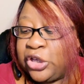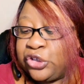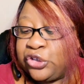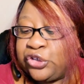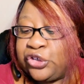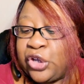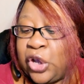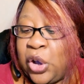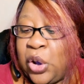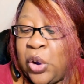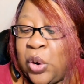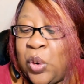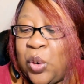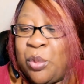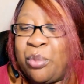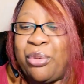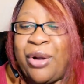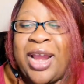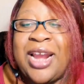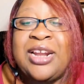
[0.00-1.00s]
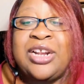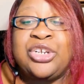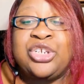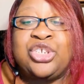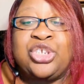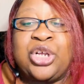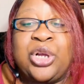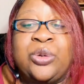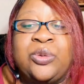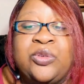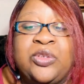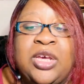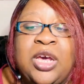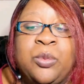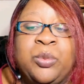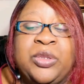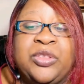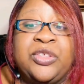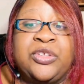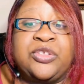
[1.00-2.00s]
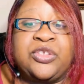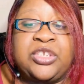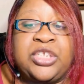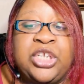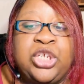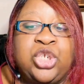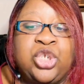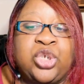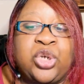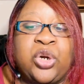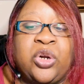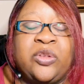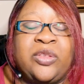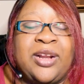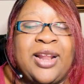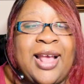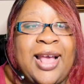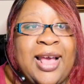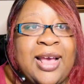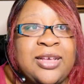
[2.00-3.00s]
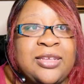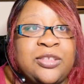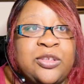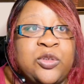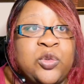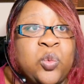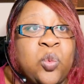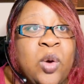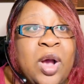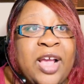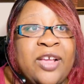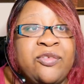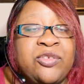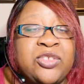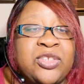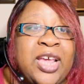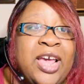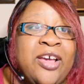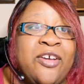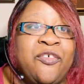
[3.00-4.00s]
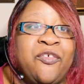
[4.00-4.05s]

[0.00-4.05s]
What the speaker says: So Brandon shows up with this t-shirt that has his wife's